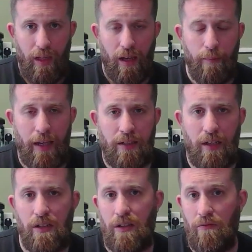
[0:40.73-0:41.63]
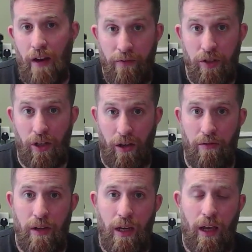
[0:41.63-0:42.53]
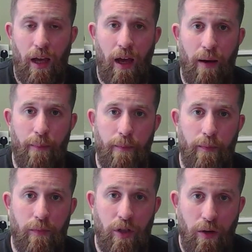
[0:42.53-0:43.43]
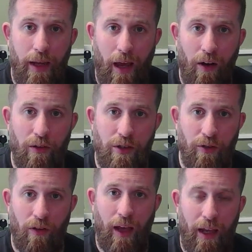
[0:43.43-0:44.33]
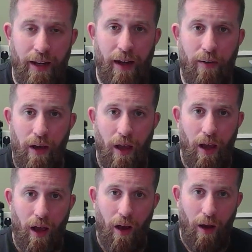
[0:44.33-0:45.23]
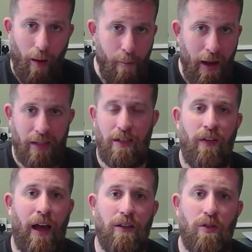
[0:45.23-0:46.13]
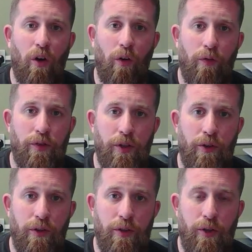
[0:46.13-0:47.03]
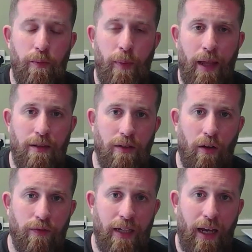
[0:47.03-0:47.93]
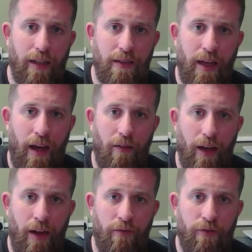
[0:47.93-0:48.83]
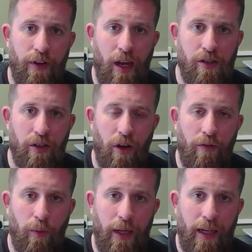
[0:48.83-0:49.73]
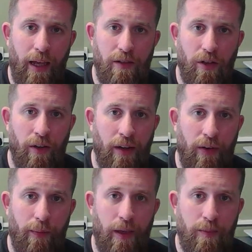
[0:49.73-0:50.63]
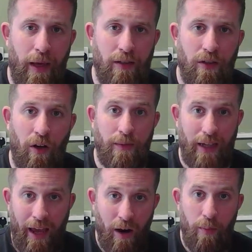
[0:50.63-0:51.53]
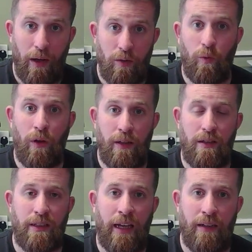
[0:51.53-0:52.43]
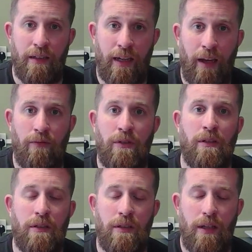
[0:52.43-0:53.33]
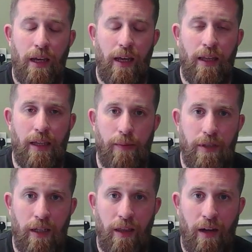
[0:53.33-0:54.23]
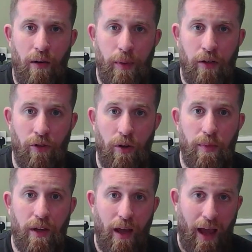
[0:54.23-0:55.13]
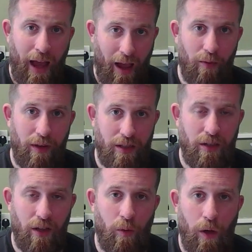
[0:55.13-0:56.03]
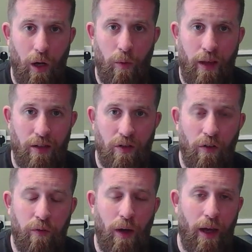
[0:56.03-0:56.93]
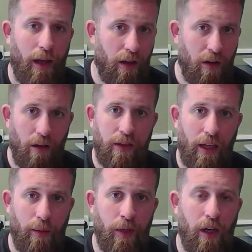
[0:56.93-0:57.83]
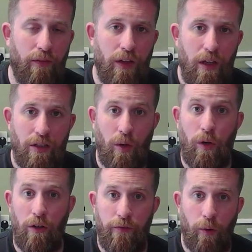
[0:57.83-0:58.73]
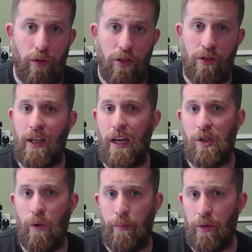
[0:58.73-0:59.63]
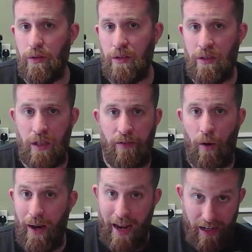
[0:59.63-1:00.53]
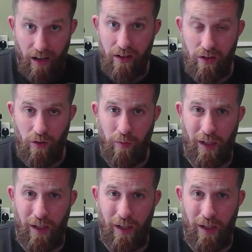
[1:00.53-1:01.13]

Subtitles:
messaged the revenue to get answers on that. Now, massive hats off to the two Bens of Tax Calc and Freeagent over the weekend, giving up their spare time to help us all understand as accountants in the MTD therapy group how this is going to work with their software. And I can't thank them enough. So we look forward to Sage, QuickBooks and Xero and any other software